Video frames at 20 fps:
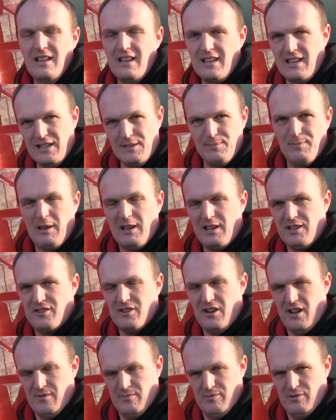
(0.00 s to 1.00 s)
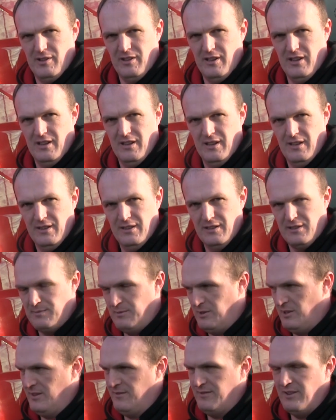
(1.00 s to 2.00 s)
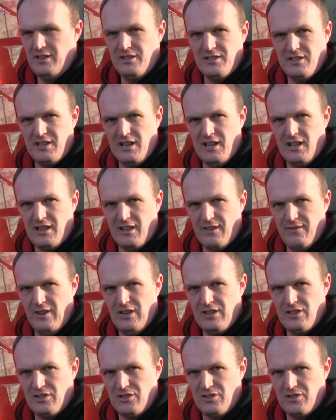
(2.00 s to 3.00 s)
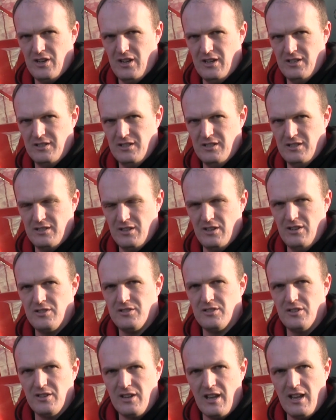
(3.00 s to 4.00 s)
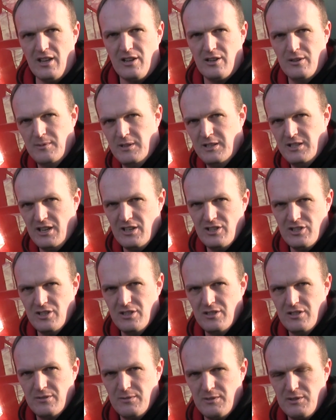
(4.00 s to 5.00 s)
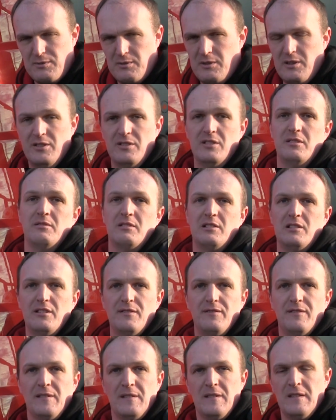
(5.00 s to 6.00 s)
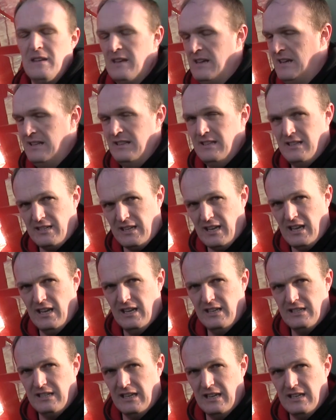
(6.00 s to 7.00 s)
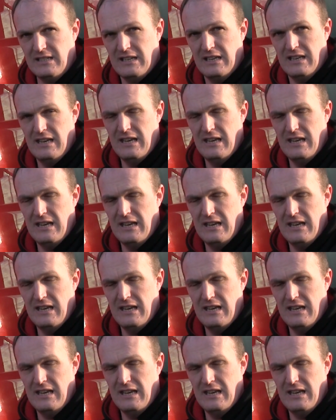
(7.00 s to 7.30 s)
Like its bigger track brother, the smaller versatile conventional tractors also get Cummins engines, which we all know and love. In this case it's a